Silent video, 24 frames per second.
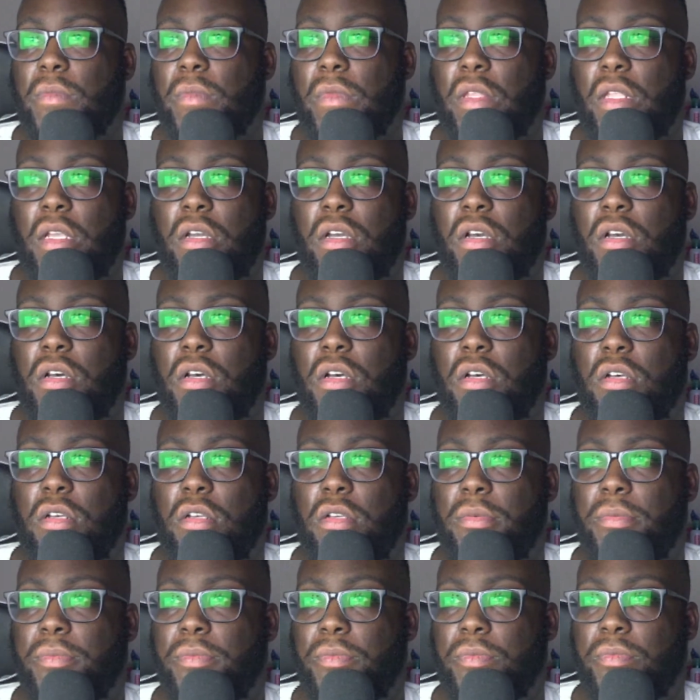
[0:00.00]

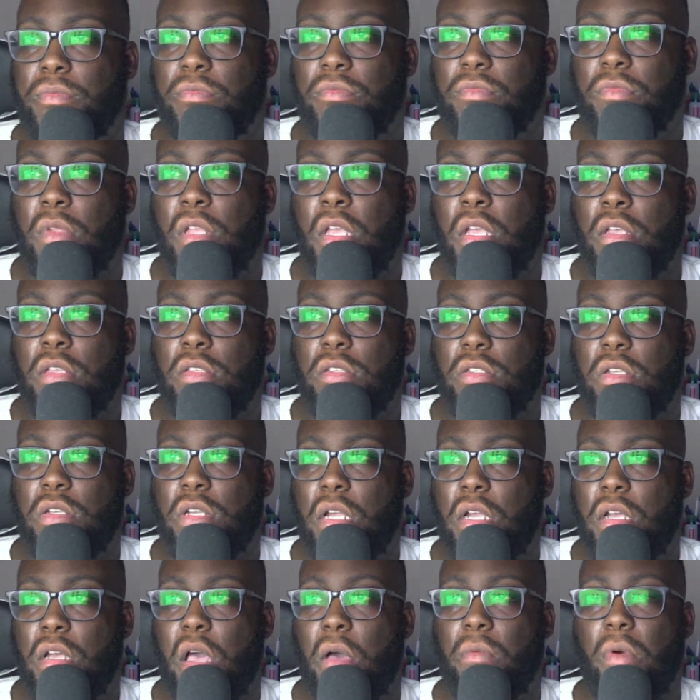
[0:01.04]
Um, so yeah,
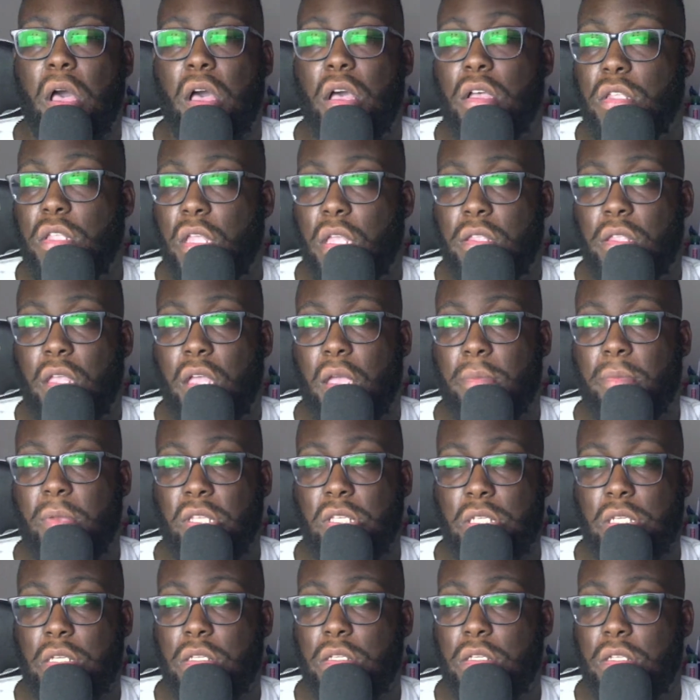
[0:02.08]
I
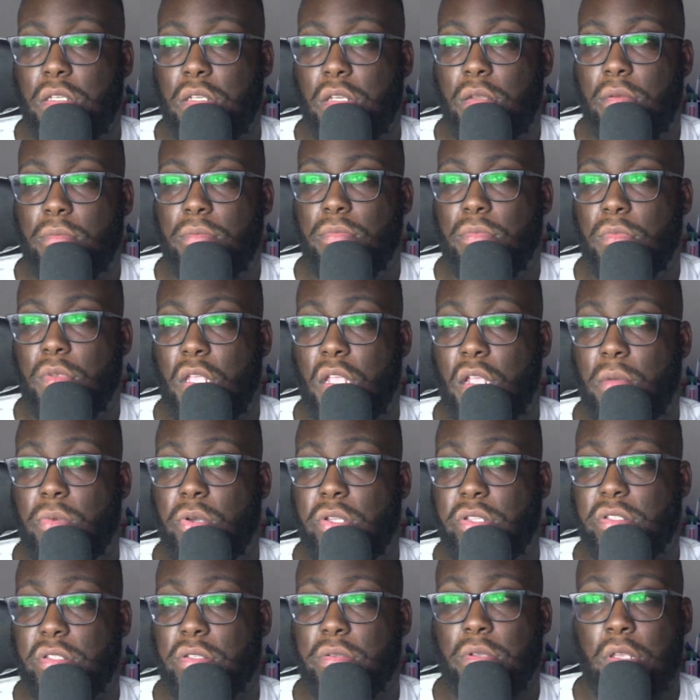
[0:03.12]
mentioned
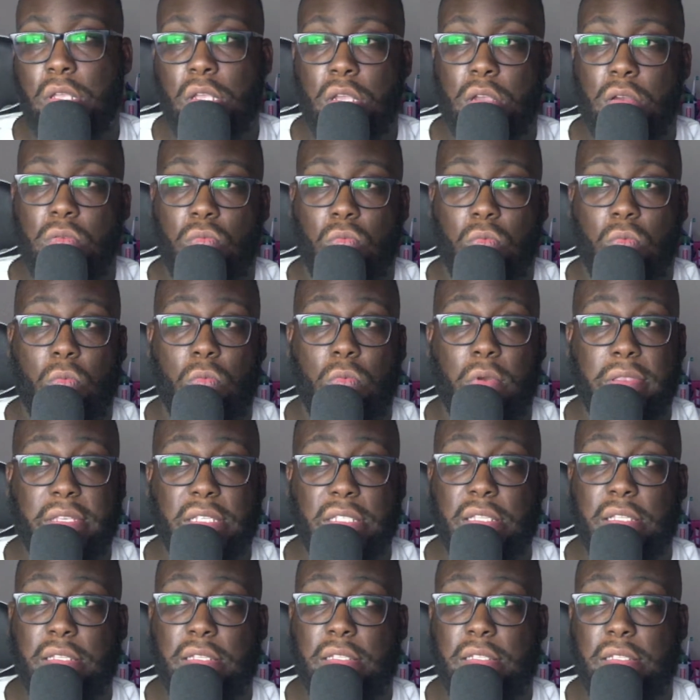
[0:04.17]
earbuds, which is
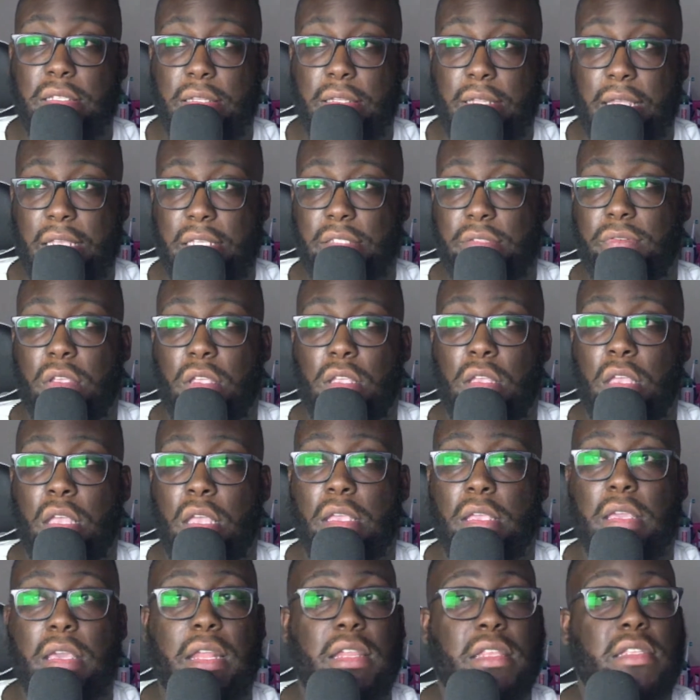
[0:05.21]
the last thing.
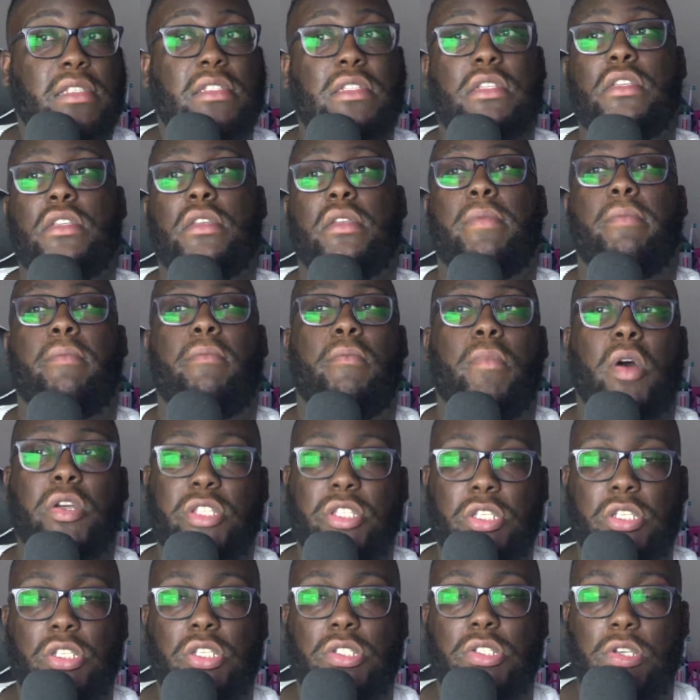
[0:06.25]
Galaxy
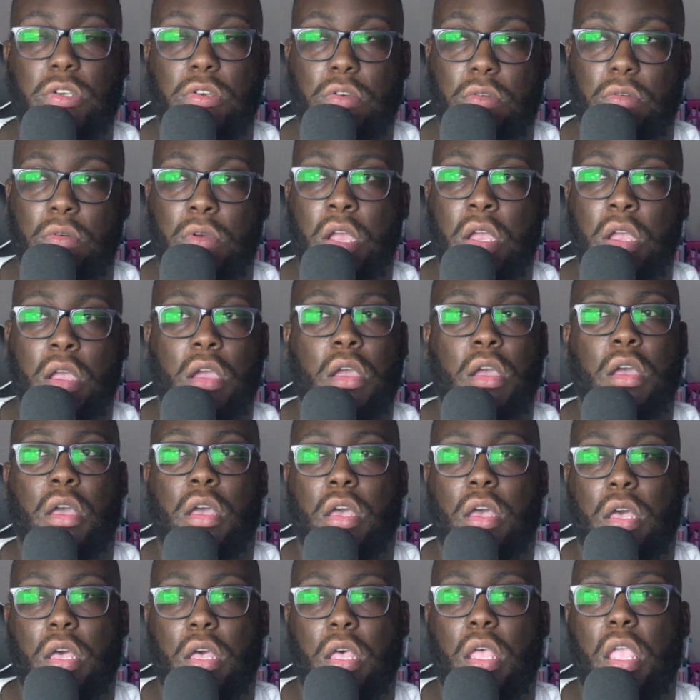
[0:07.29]
Buds 2.
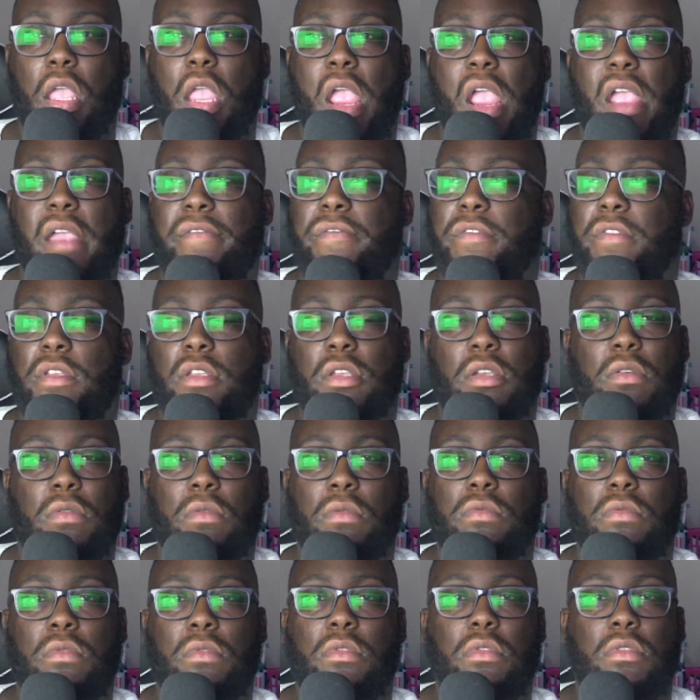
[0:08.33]
if you
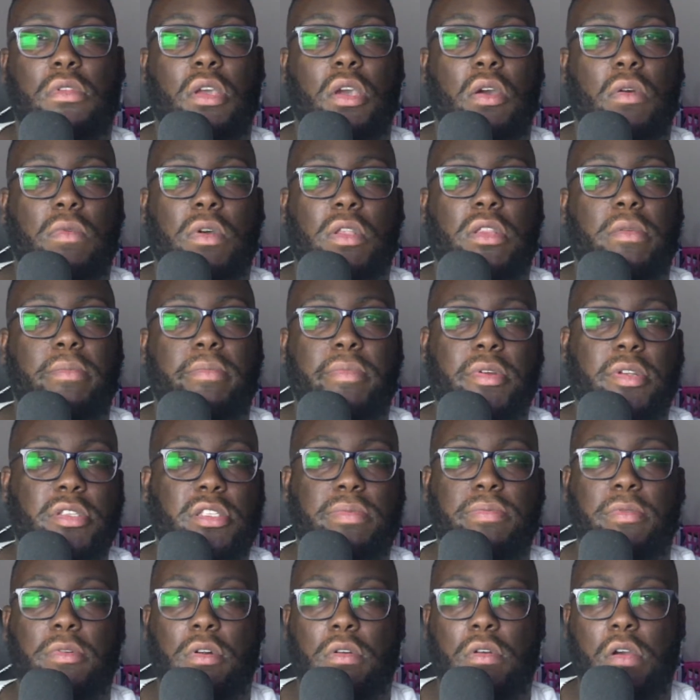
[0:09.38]
know what the Buds
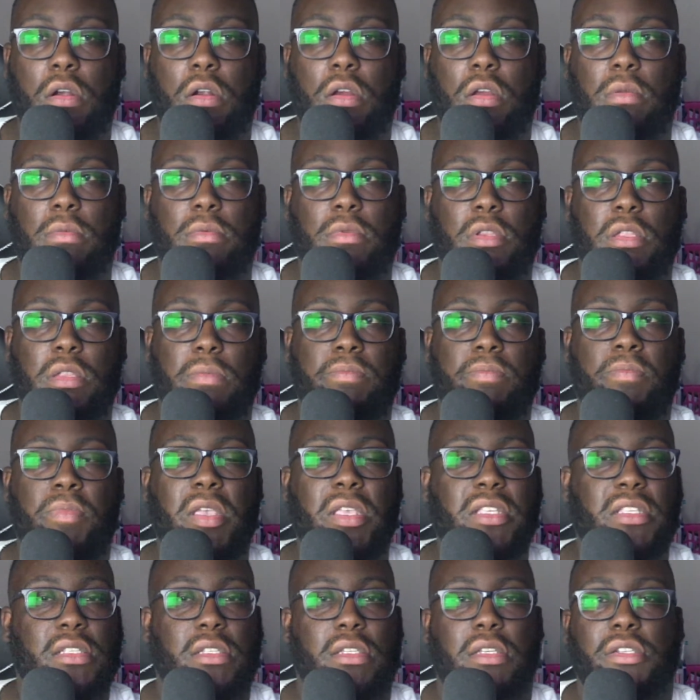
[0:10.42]
Pro are,
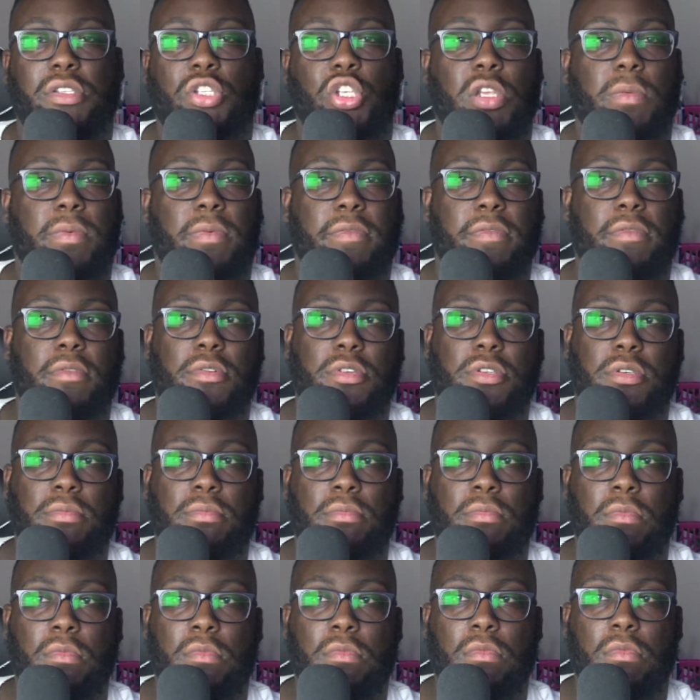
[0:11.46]
basically a cheaper version,
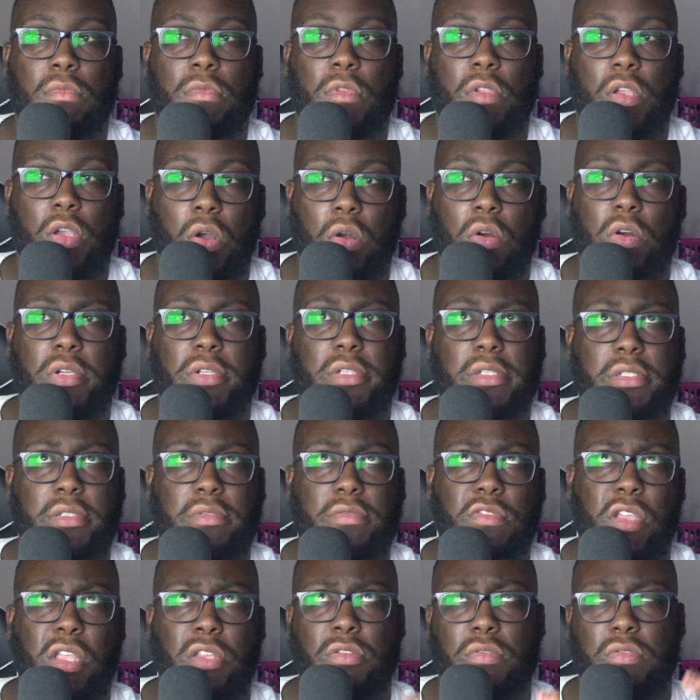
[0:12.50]
or at least to
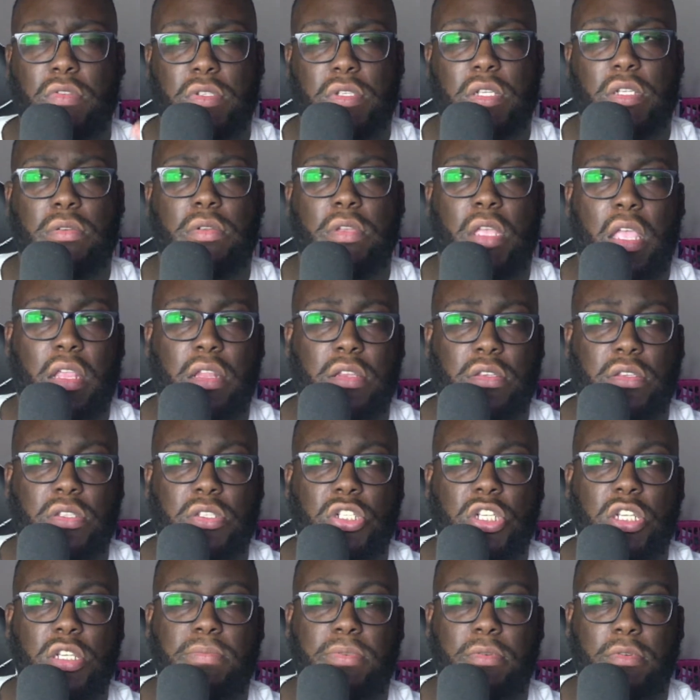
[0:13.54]
introduce at a
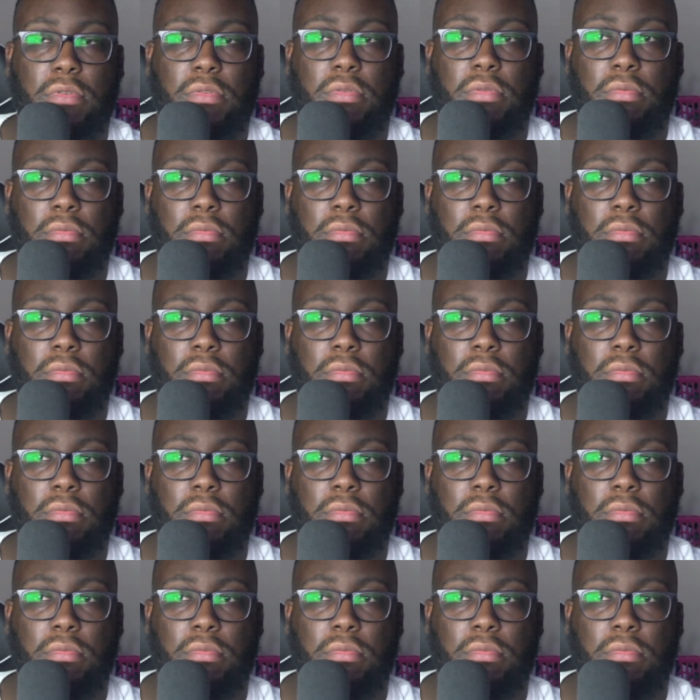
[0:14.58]
cheaper